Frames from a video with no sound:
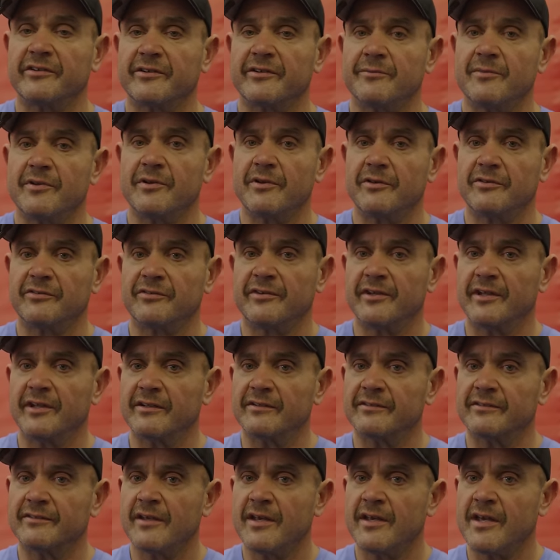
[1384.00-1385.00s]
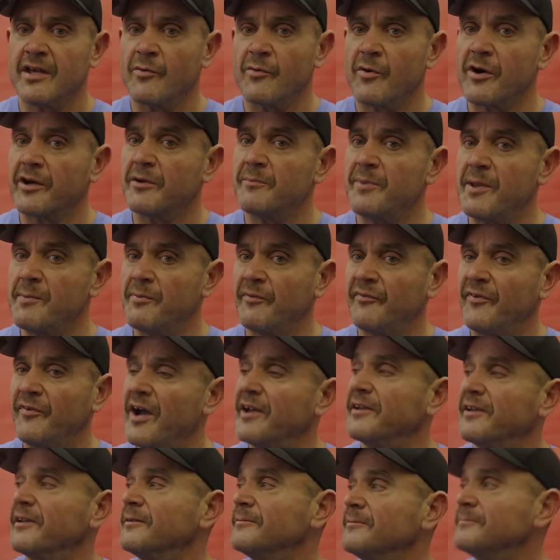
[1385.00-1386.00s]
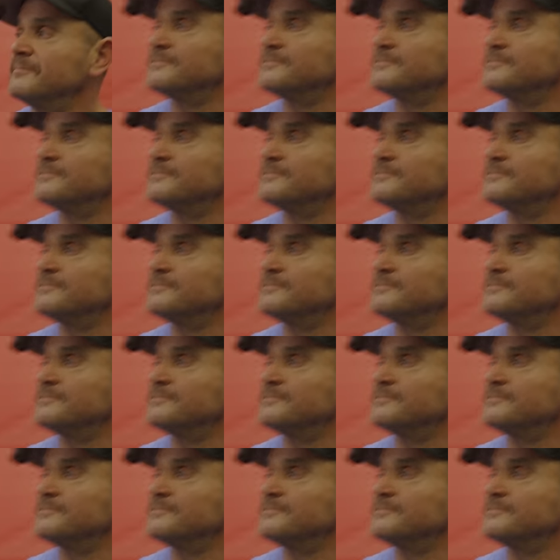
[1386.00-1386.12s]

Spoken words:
some of those things, where can people find you?